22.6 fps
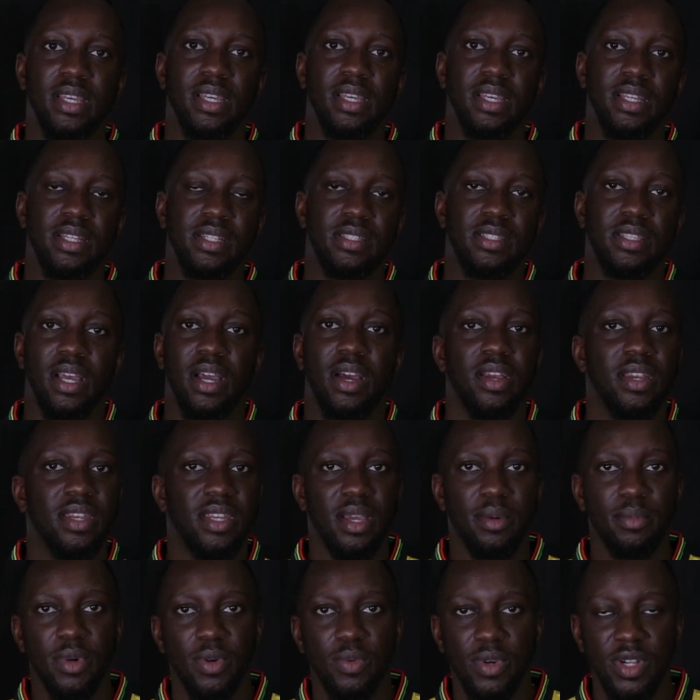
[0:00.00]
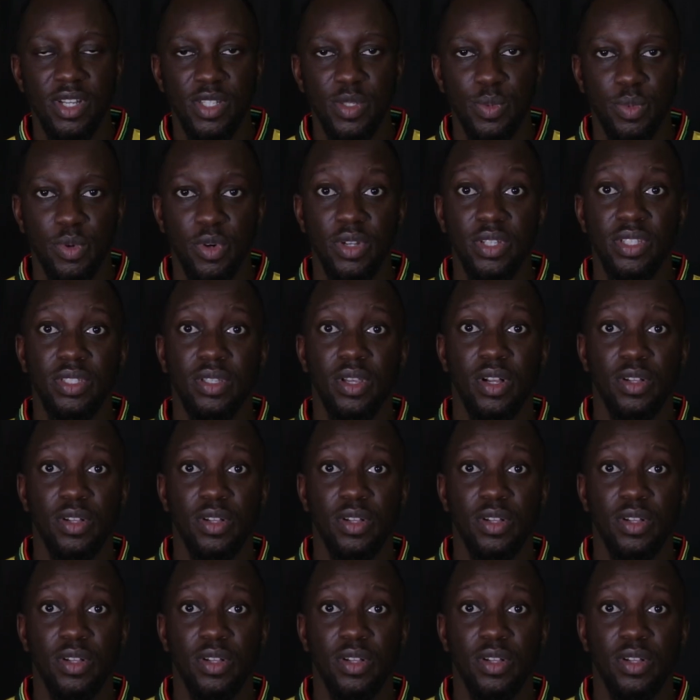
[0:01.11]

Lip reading: It's our number one sports.